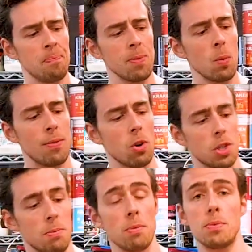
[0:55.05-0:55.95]
We've got
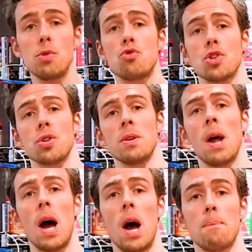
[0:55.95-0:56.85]
some Optimum Nutrition
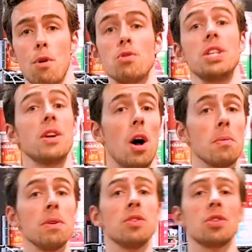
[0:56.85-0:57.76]
Protein
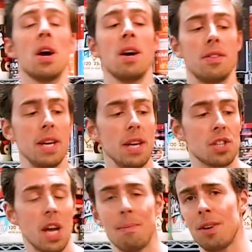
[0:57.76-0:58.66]
Almonds. These
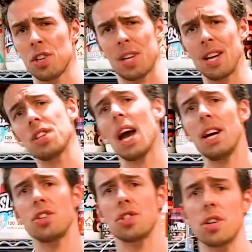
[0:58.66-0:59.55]
came out in the States
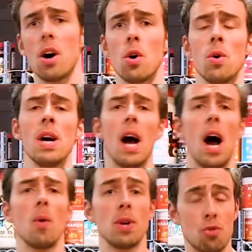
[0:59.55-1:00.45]
ages ago.
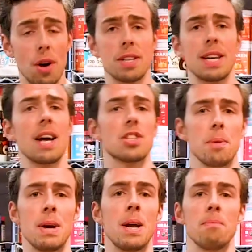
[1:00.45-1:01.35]
We tried to get
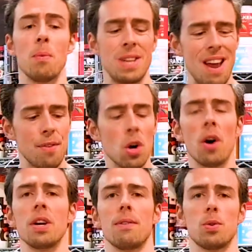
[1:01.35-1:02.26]
some in, but we never got
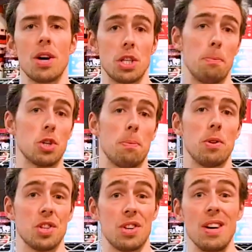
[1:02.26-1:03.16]
enough to actually put up on
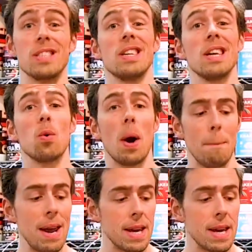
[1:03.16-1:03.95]
the site. They didn't quite make